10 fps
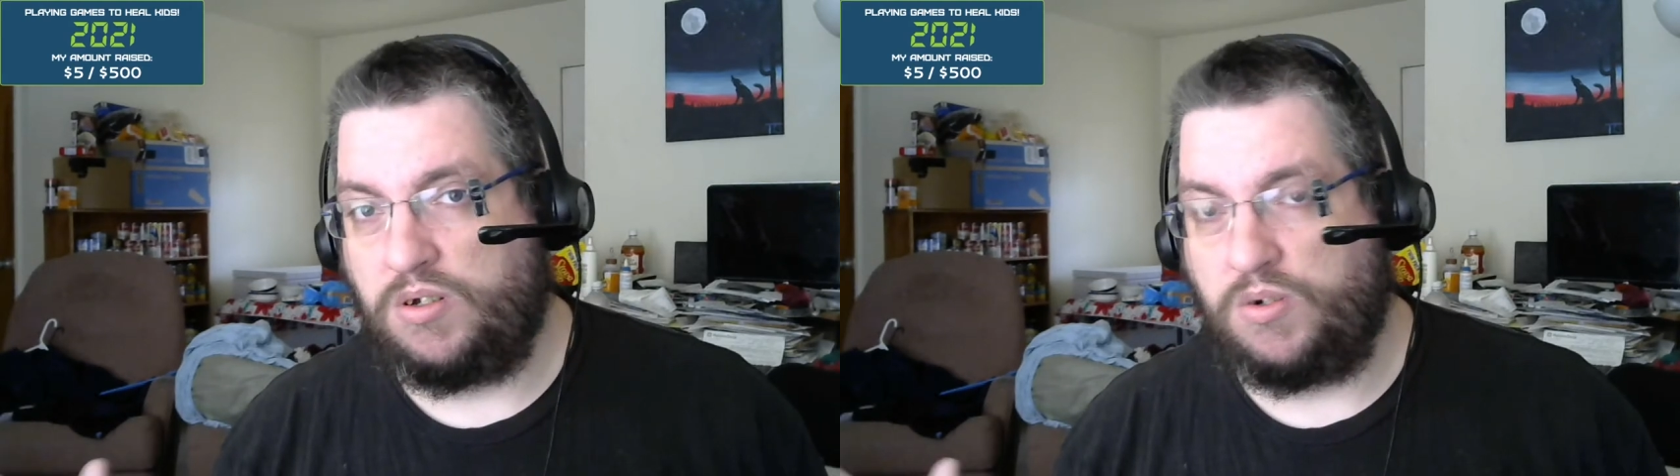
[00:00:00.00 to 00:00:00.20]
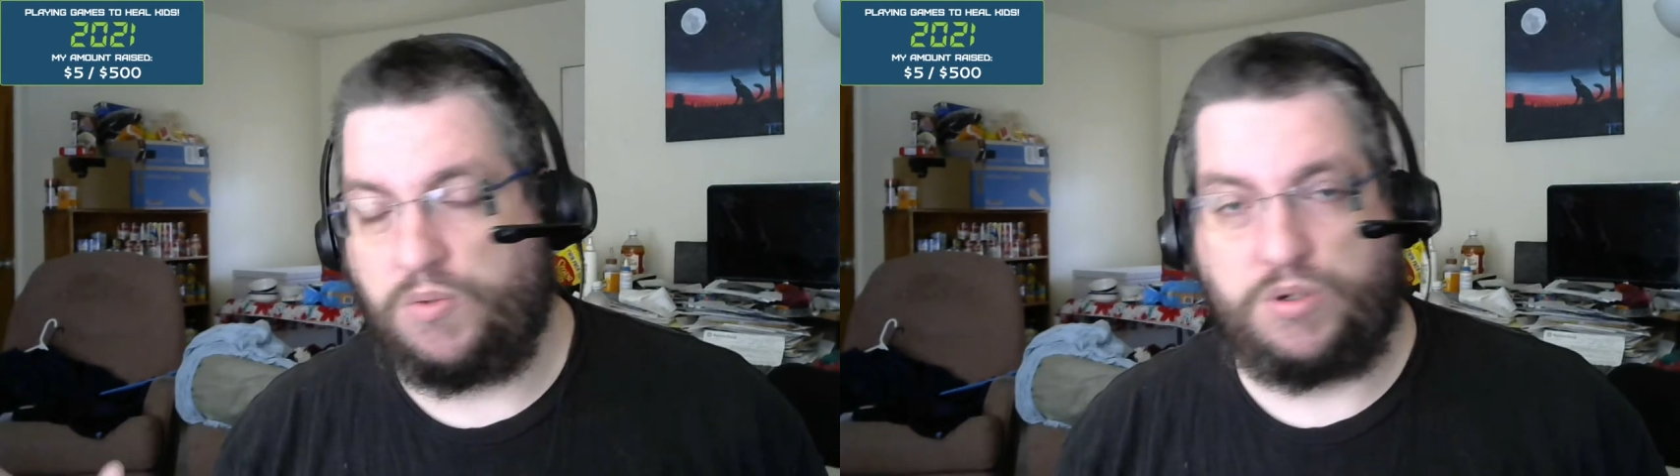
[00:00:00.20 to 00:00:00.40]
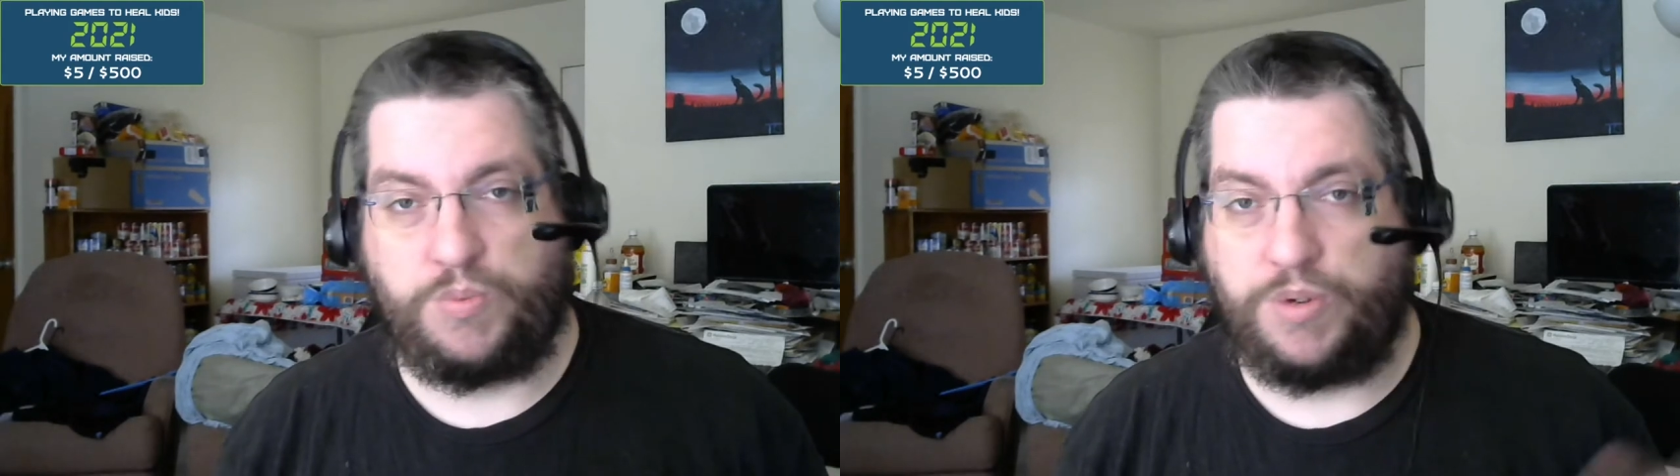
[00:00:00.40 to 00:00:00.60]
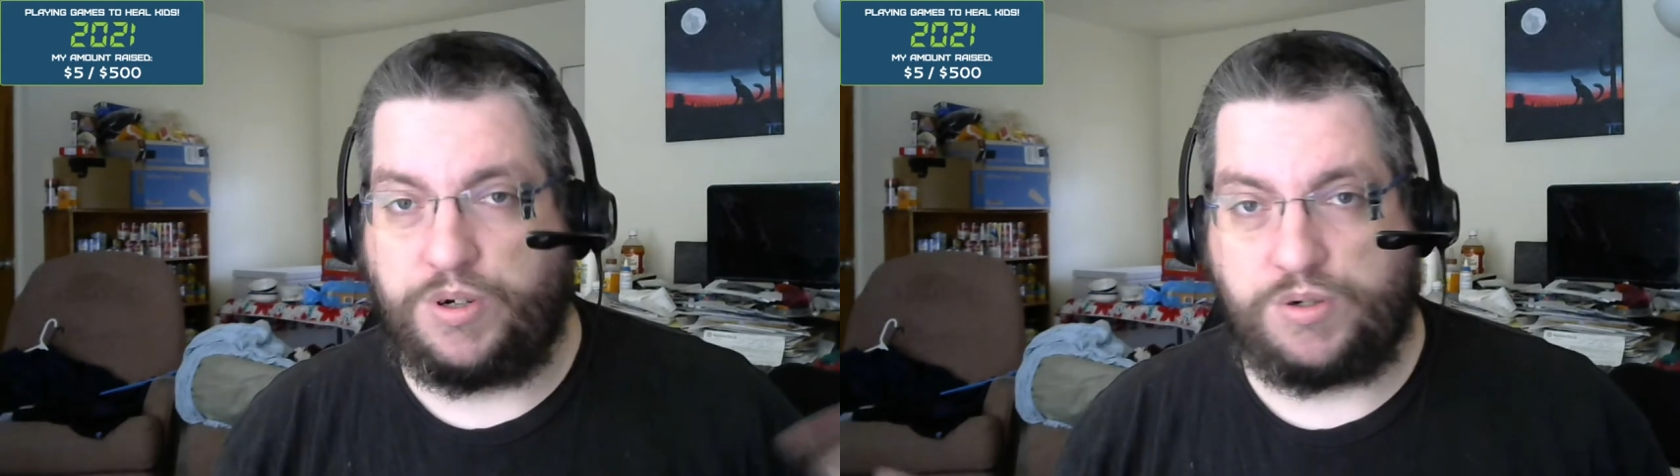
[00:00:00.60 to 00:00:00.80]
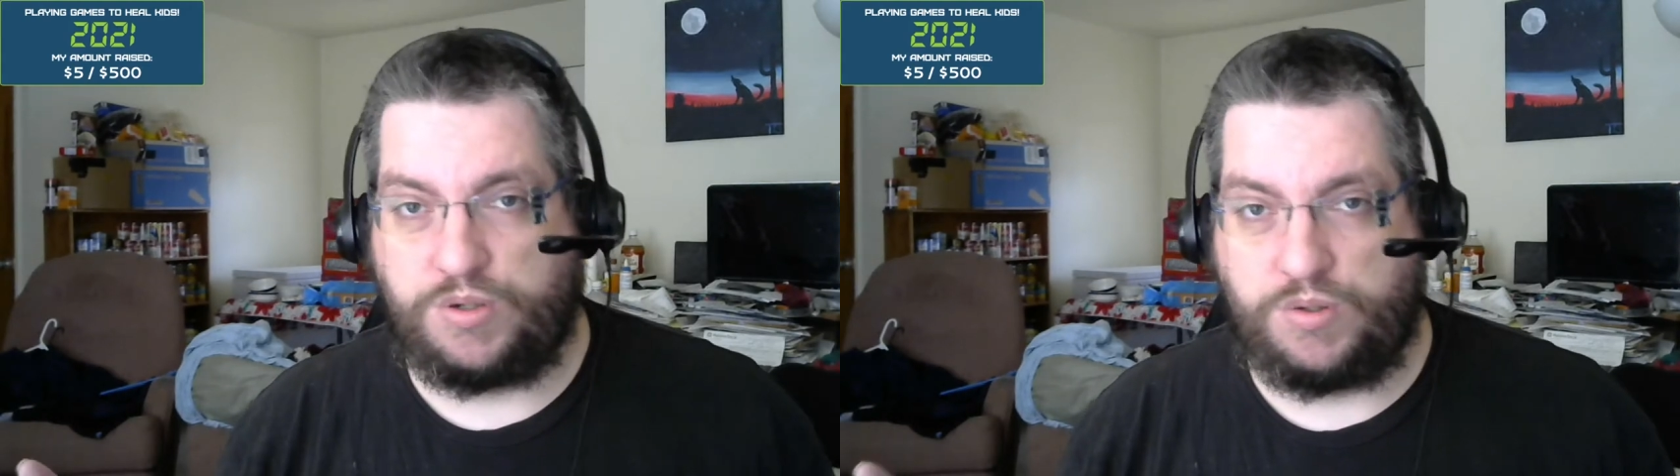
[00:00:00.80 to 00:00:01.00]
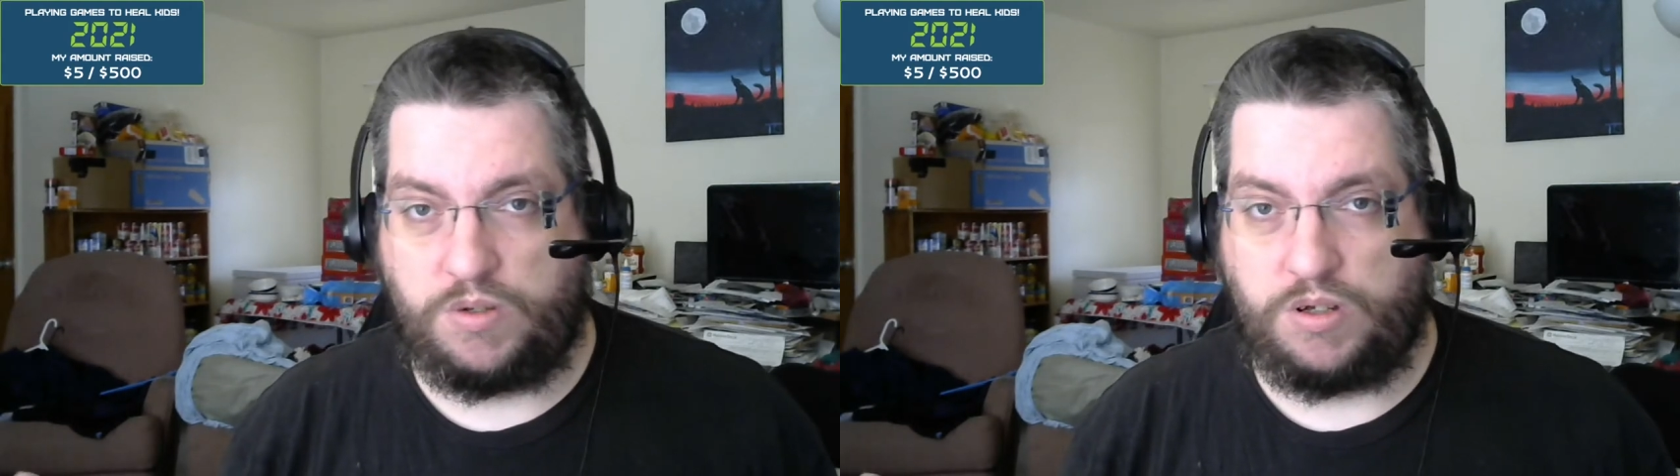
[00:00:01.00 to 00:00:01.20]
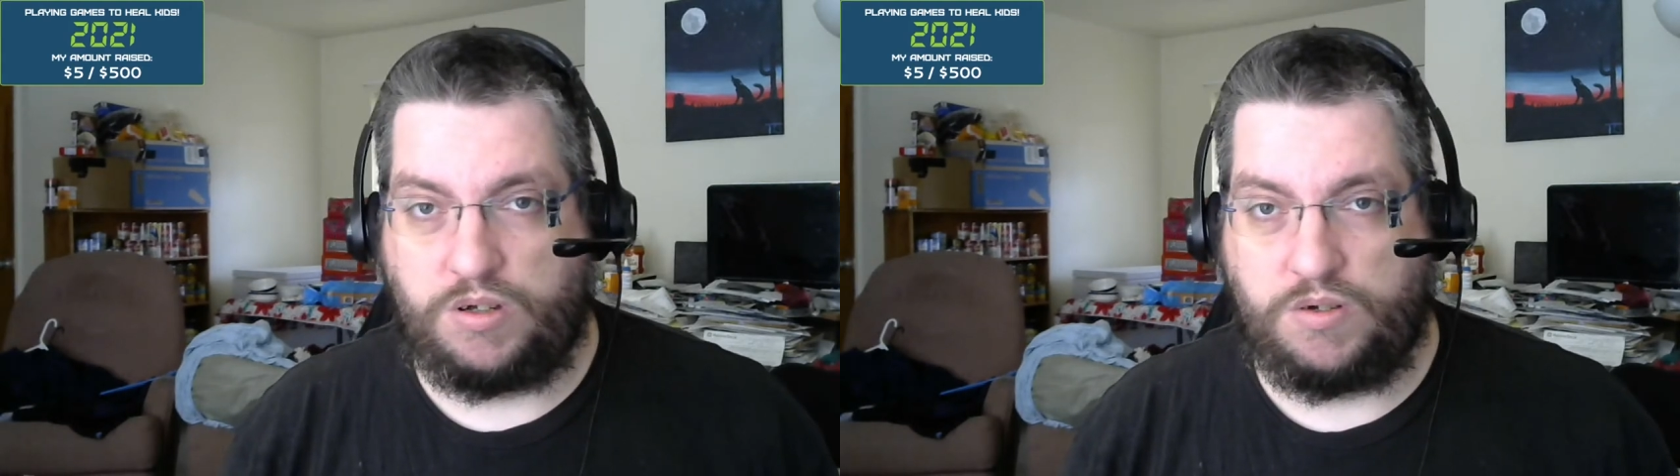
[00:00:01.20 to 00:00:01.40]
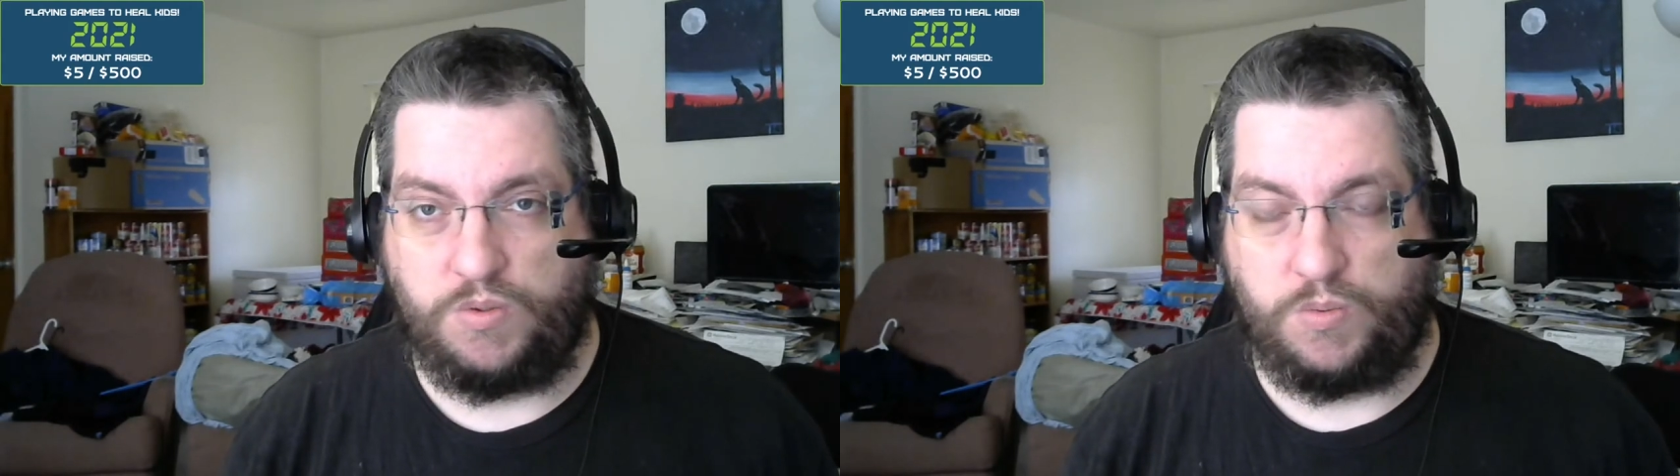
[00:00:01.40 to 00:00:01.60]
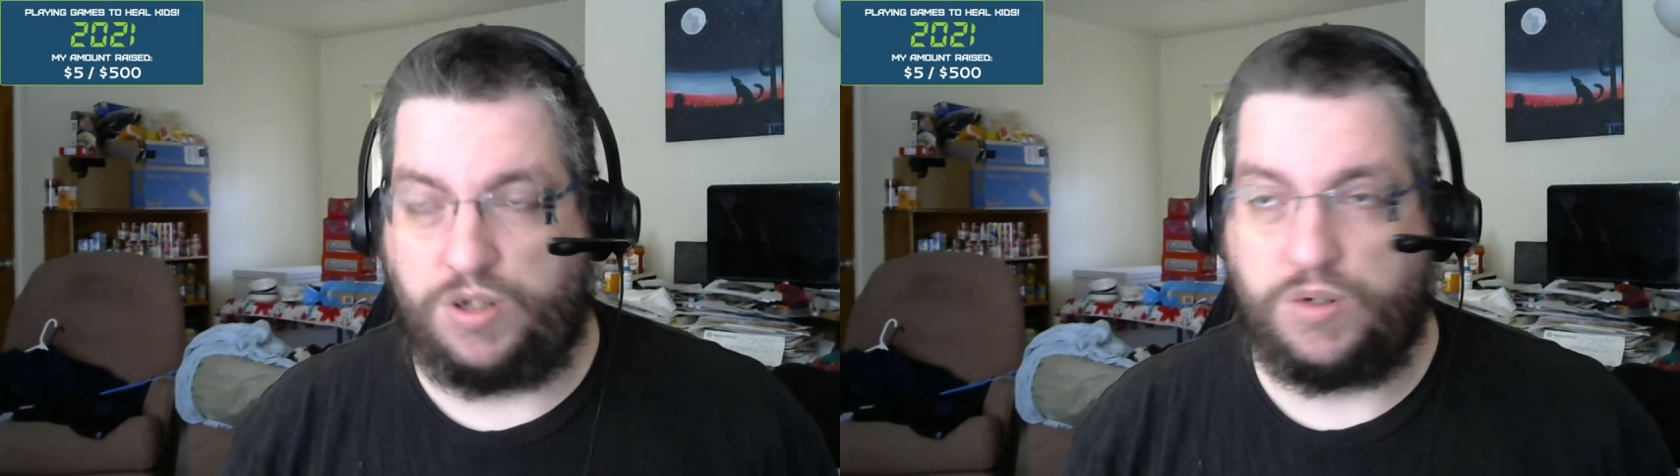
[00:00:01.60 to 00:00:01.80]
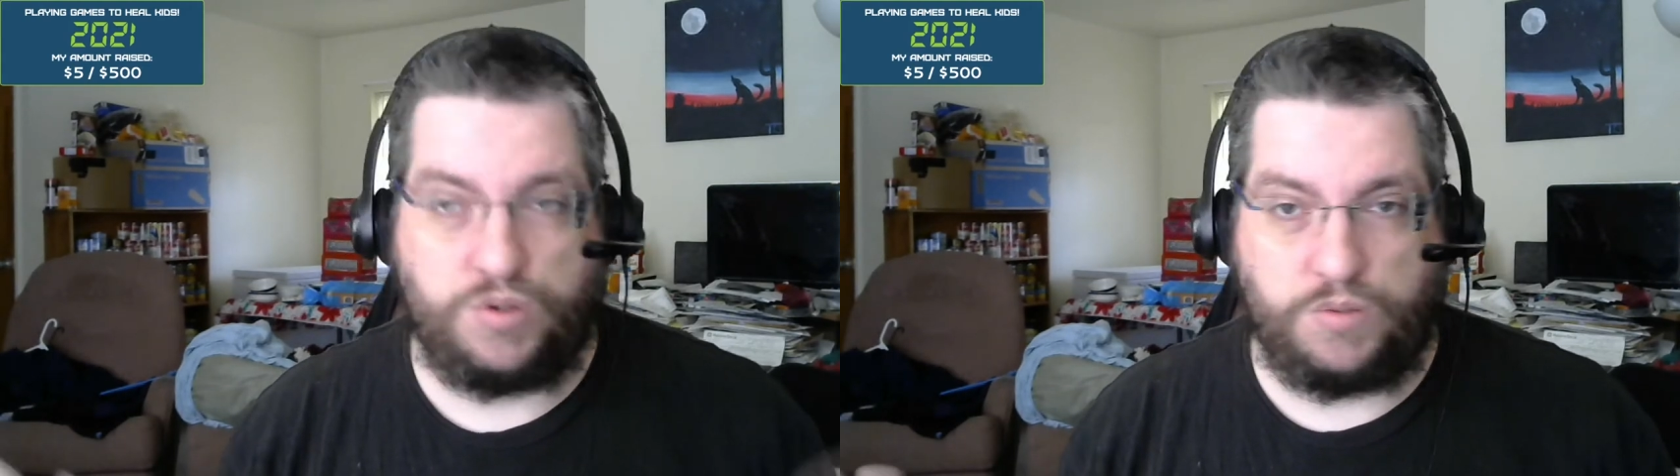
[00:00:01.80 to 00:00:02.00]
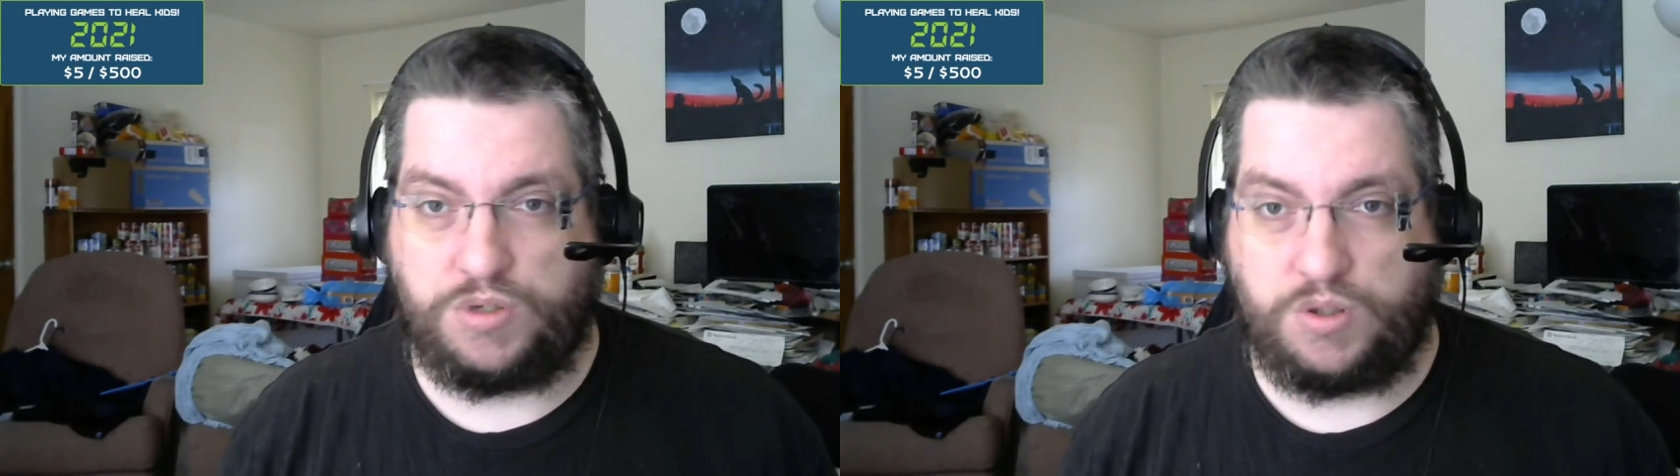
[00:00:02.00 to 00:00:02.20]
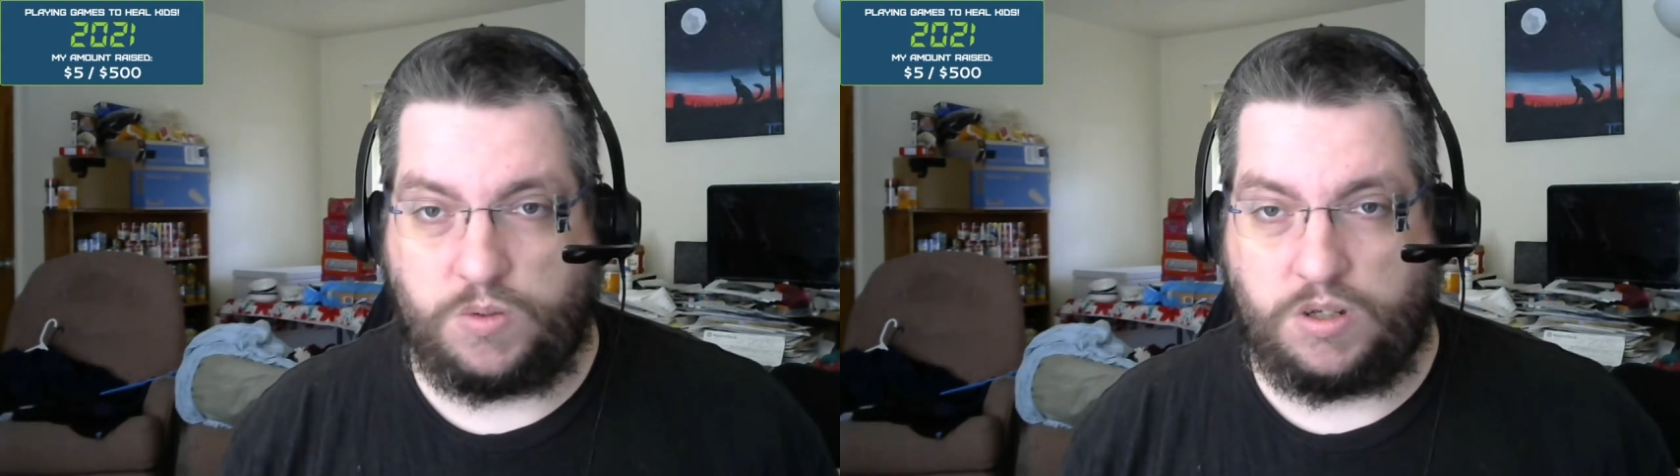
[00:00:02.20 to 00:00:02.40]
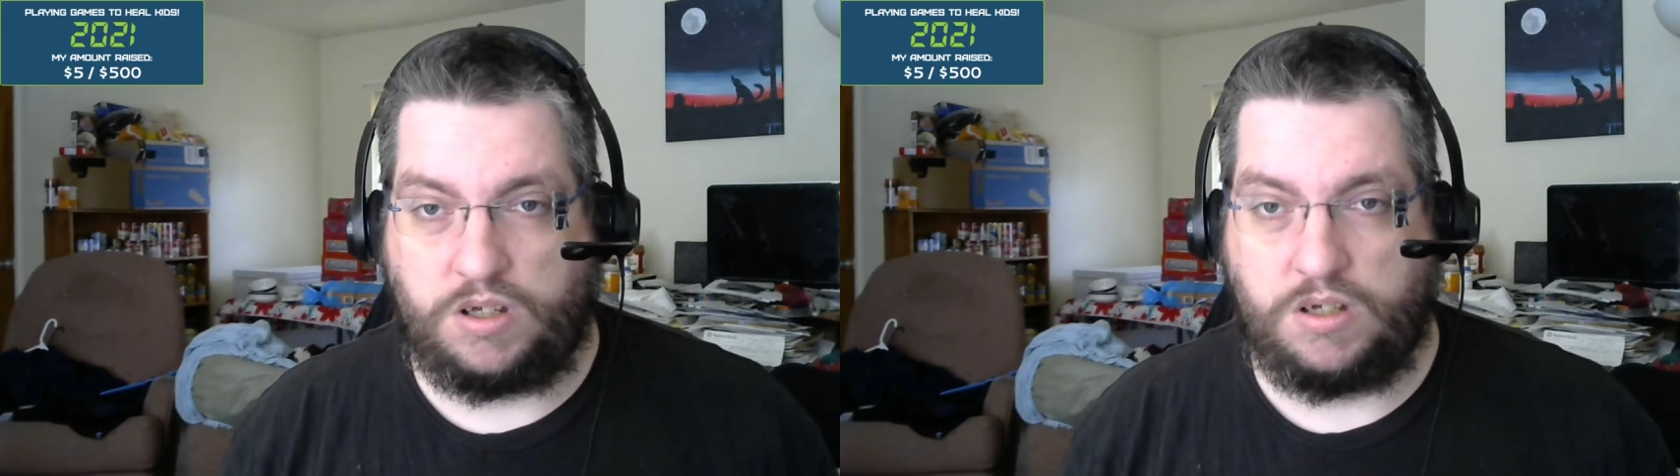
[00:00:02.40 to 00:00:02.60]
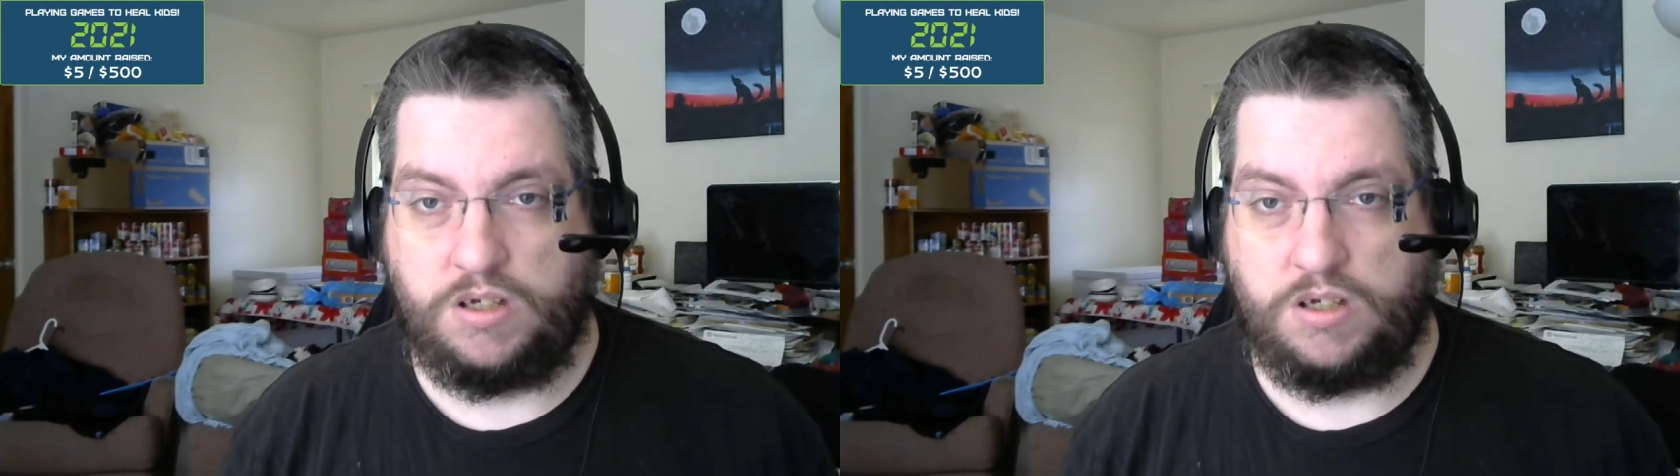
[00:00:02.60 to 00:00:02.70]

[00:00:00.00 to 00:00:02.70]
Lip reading: or what Twitter is doing, or what YouTube's doing,